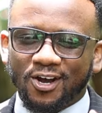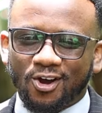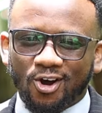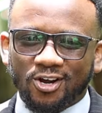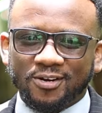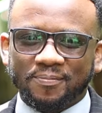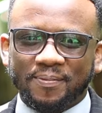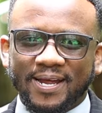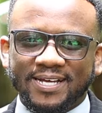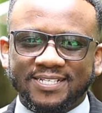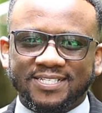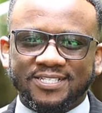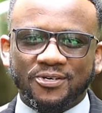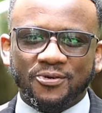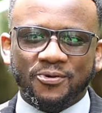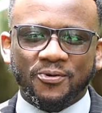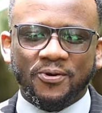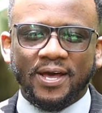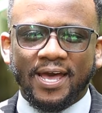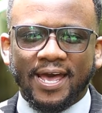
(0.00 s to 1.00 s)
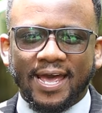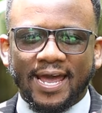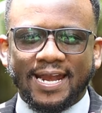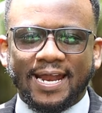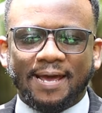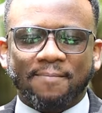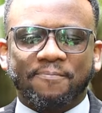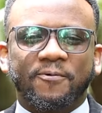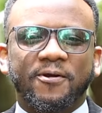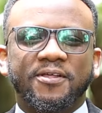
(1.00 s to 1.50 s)
God bless you.
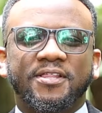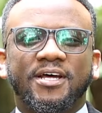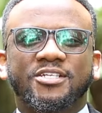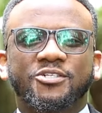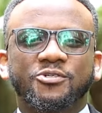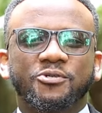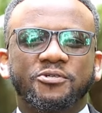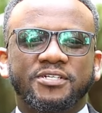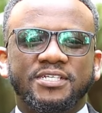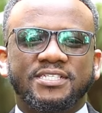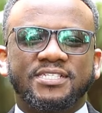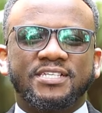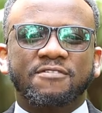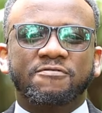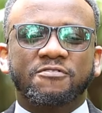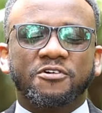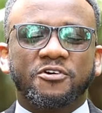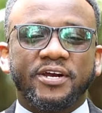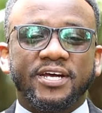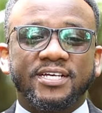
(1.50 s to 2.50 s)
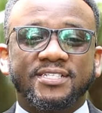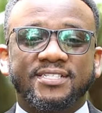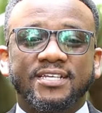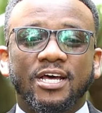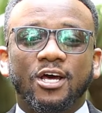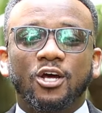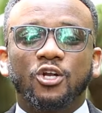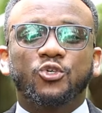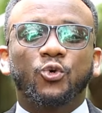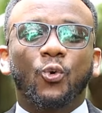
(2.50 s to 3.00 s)
And I pray that you receive
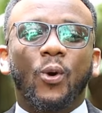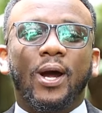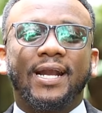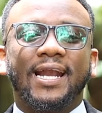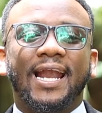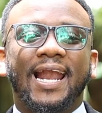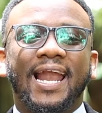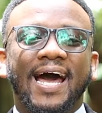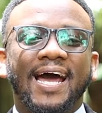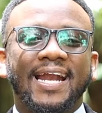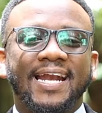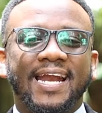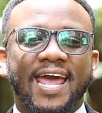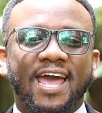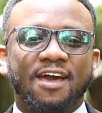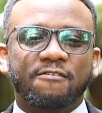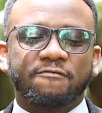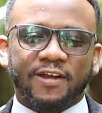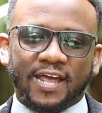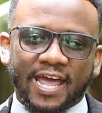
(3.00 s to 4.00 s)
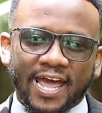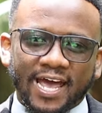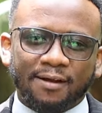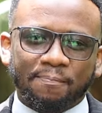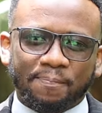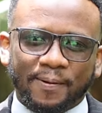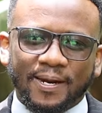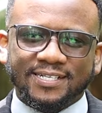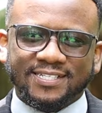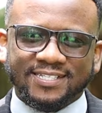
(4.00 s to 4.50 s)
grace to unlearn every
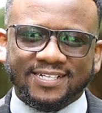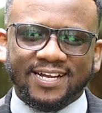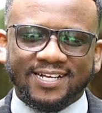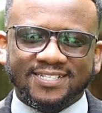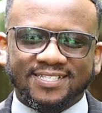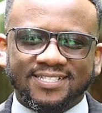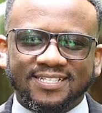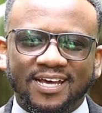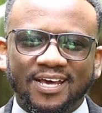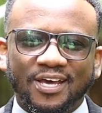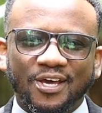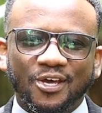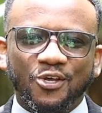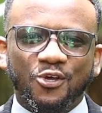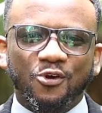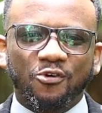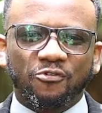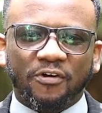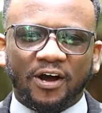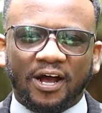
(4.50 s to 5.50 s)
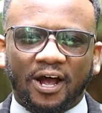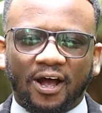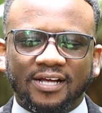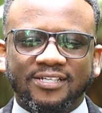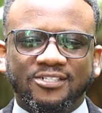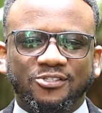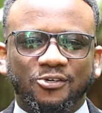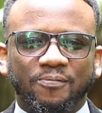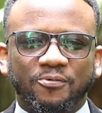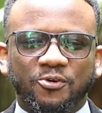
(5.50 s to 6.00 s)
helplessness you've
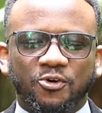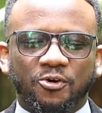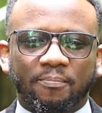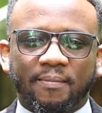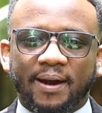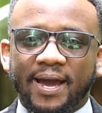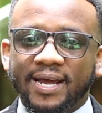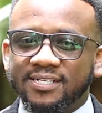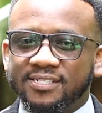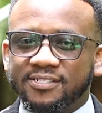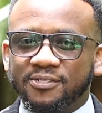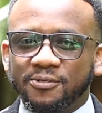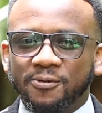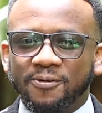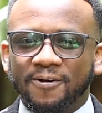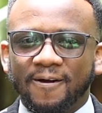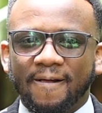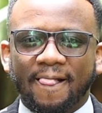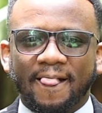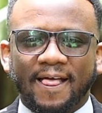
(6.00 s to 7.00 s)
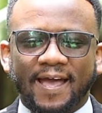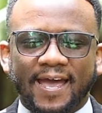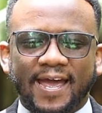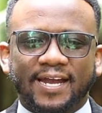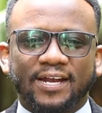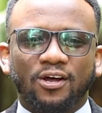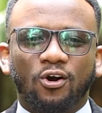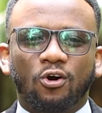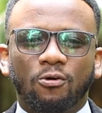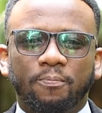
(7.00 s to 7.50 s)
accustomed your mind to
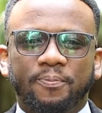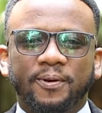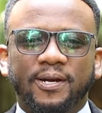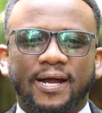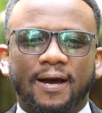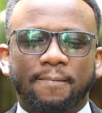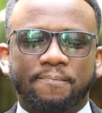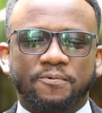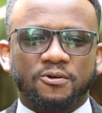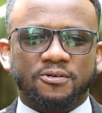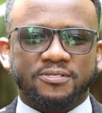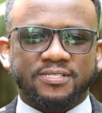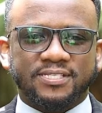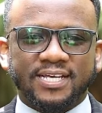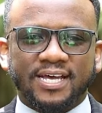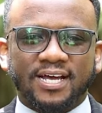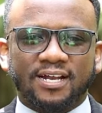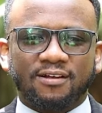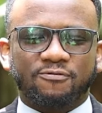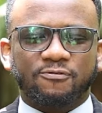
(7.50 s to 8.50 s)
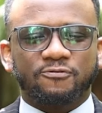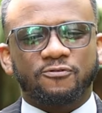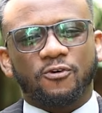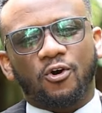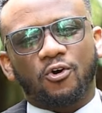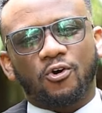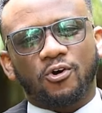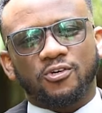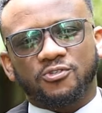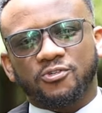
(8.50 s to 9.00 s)
and open up yourself
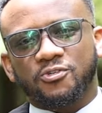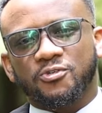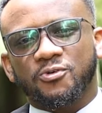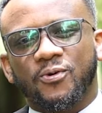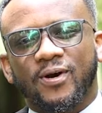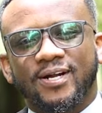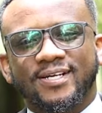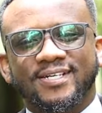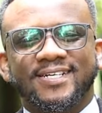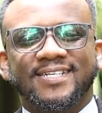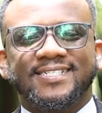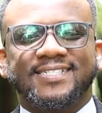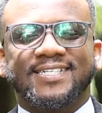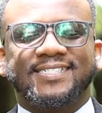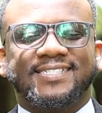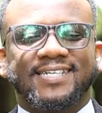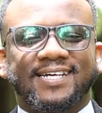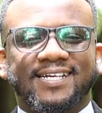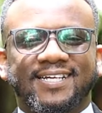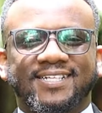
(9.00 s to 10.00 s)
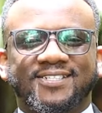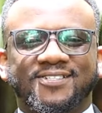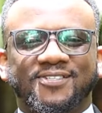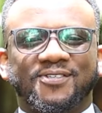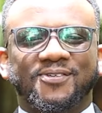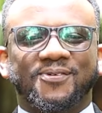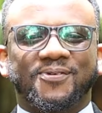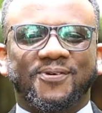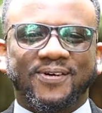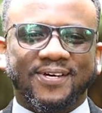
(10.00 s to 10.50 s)
for God to do what He has intended to
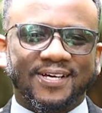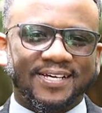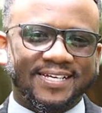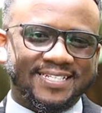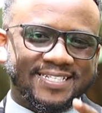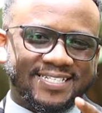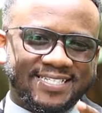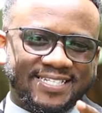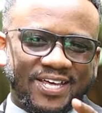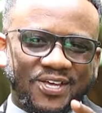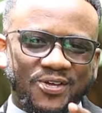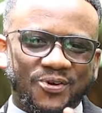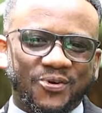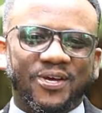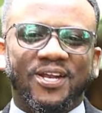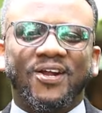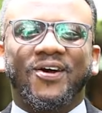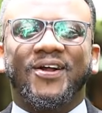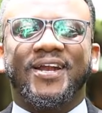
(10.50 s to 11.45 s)
do. See you in